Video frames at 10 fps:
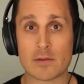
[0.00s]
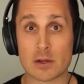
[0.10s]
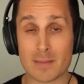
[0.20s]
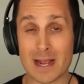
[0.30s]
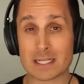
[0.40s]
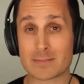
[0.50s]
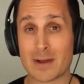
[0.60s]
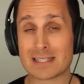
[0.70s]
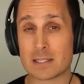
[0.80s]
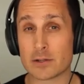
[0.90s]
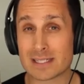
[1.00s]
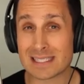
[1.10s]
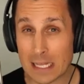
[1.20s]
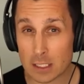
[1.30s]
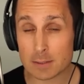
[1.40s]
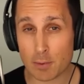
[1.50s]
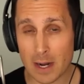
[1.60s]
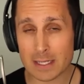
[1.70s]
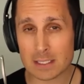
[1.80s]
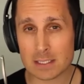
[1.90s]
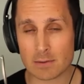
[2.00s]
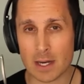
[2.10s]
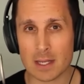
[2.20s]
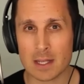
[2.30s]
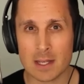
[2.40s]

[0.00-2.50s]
maximizing your sales price, right?